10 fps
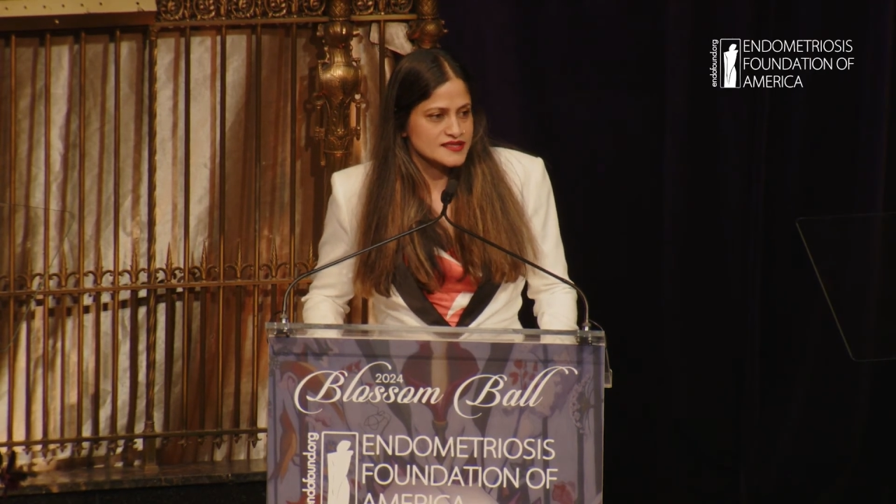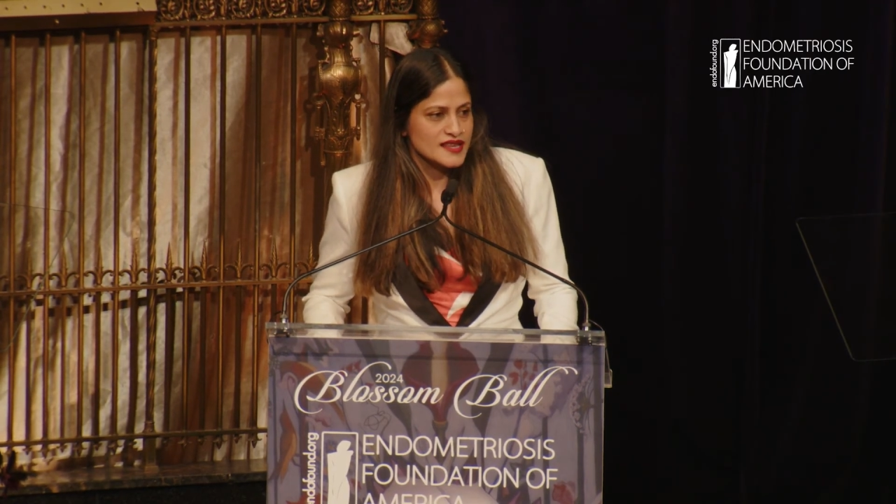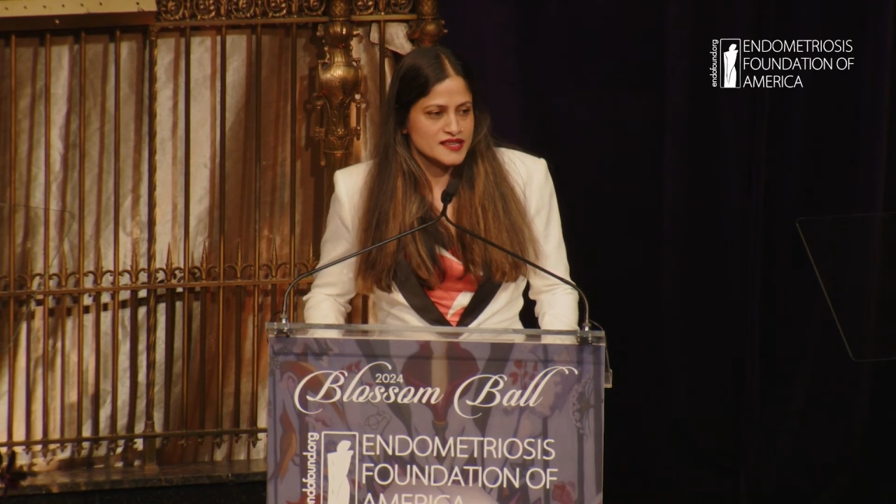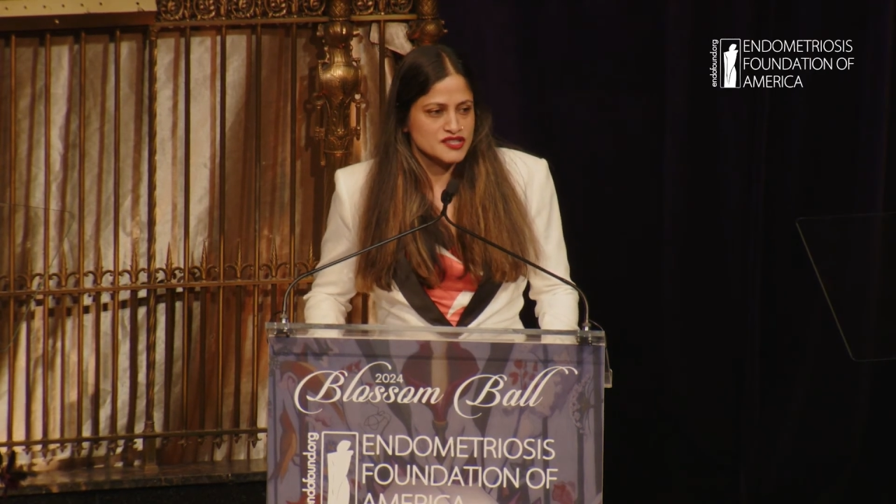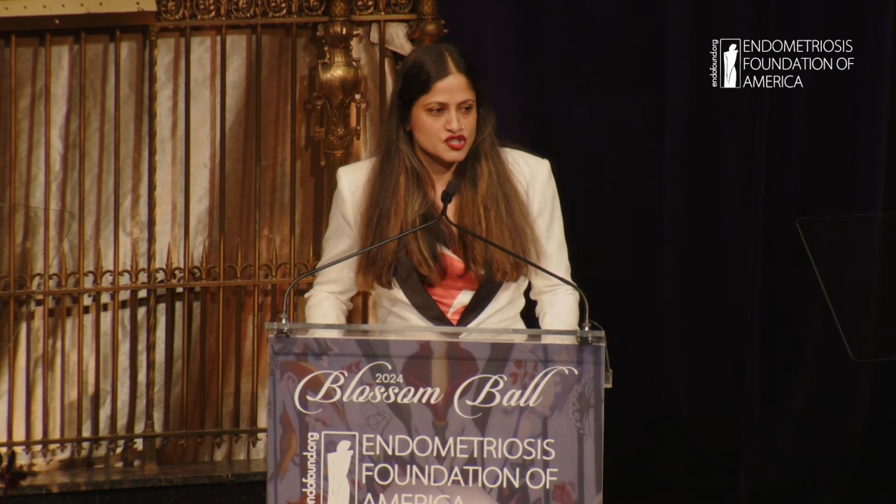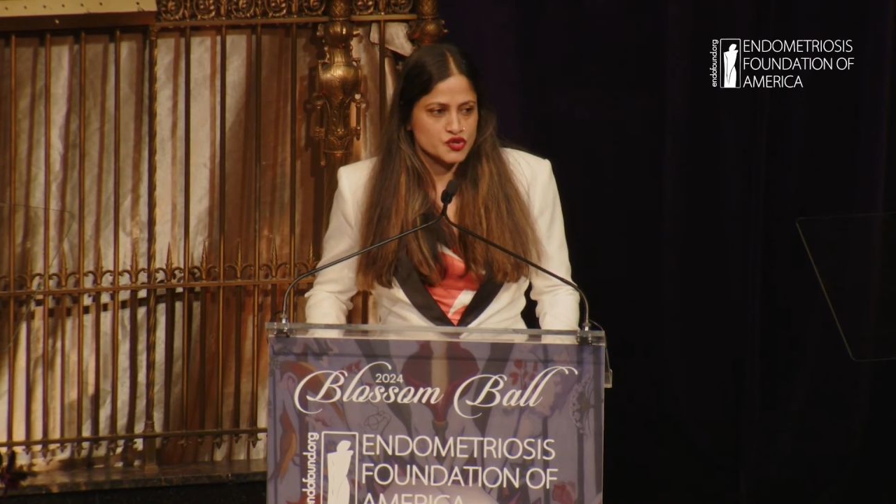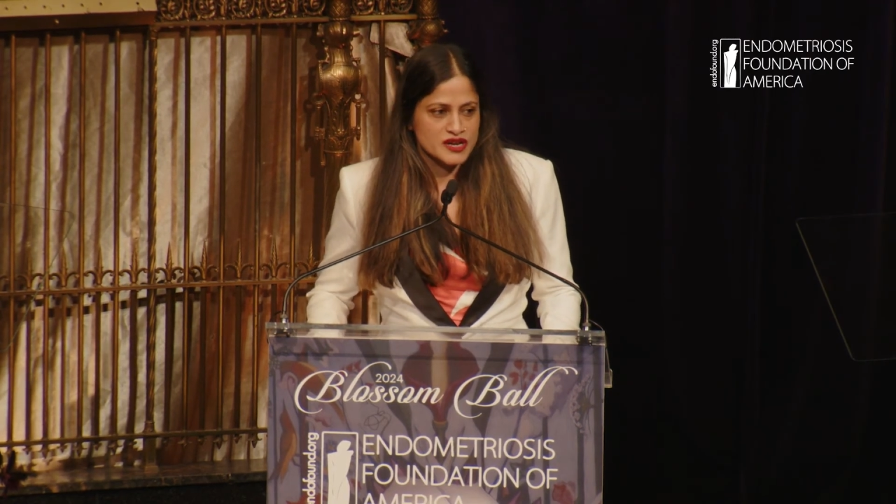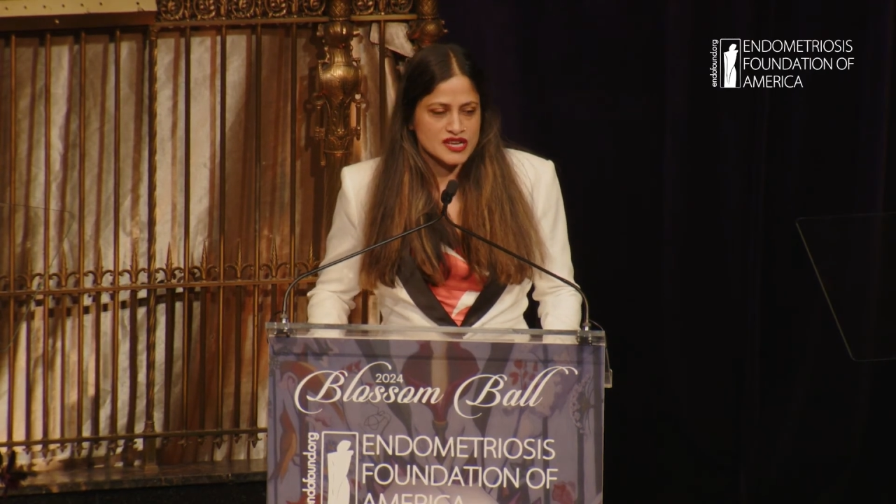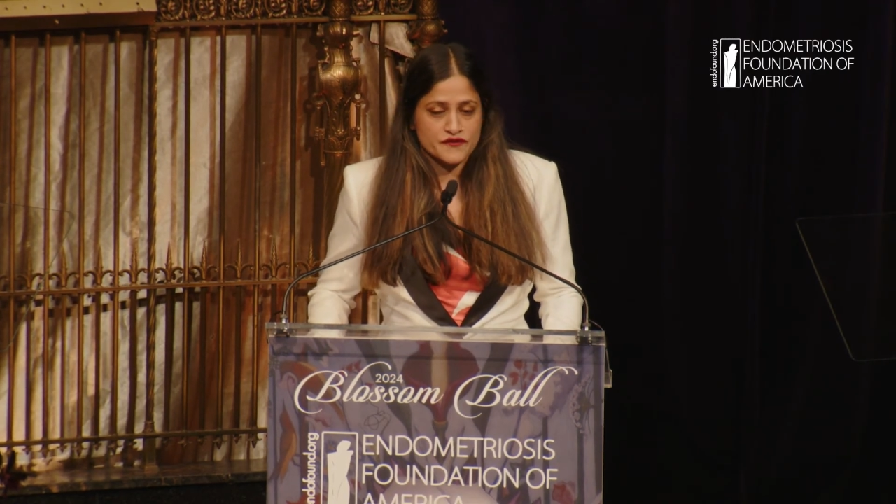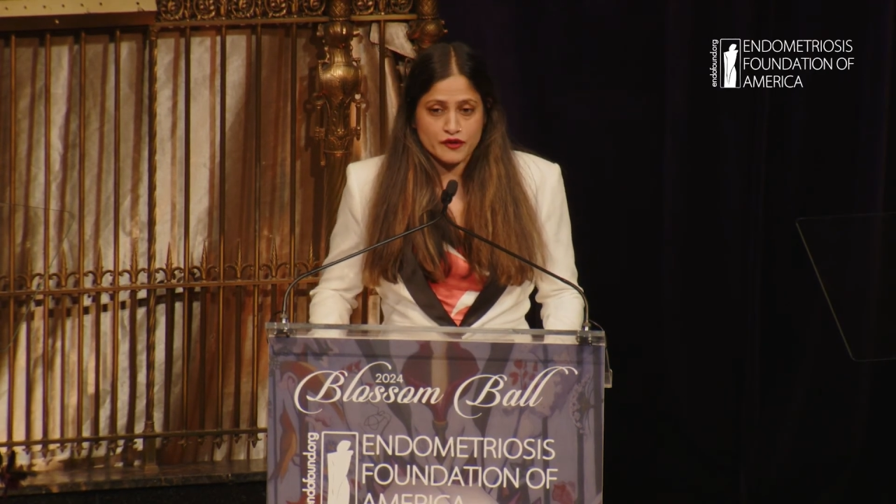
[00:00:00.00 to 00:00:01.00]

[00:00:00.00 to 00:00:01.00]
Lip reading: that can screen for